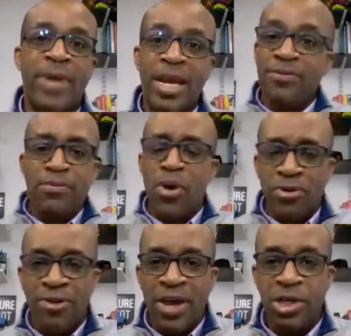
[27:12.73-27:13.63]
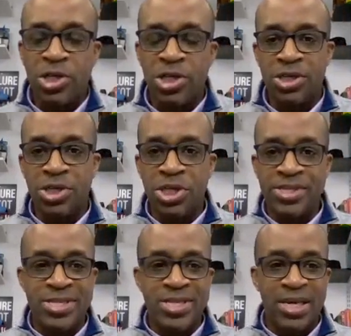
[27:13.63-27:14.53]
not even motivation,
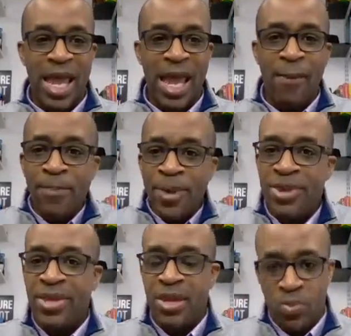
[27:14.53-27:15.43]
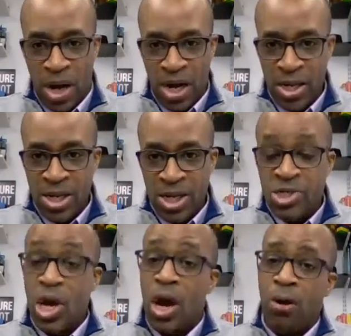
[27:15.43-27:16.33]
just the empathy, right,
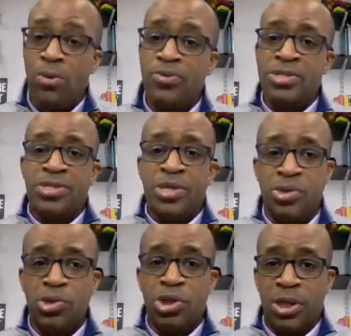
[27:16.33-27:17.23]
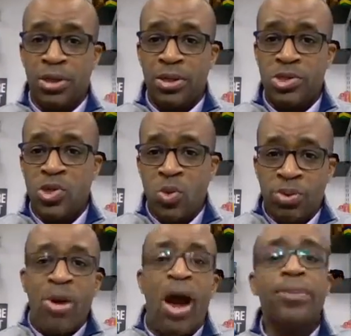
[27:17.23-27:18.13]
to own the solution to
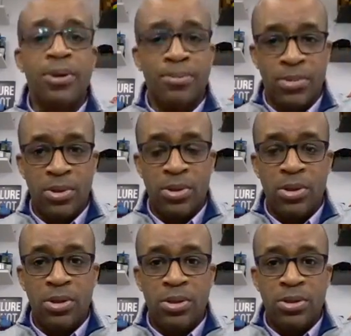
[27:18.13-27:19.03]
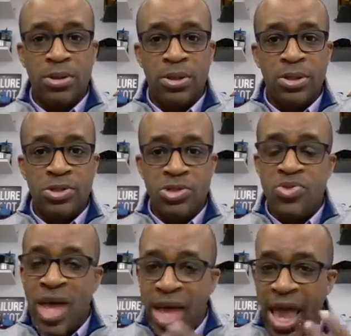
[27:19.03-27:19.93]
a problem?
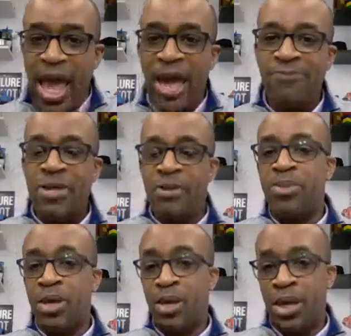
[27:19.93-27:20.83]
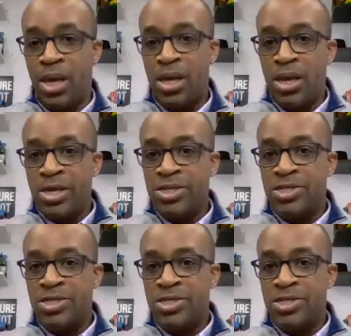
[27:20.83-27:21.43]
Do they have the ability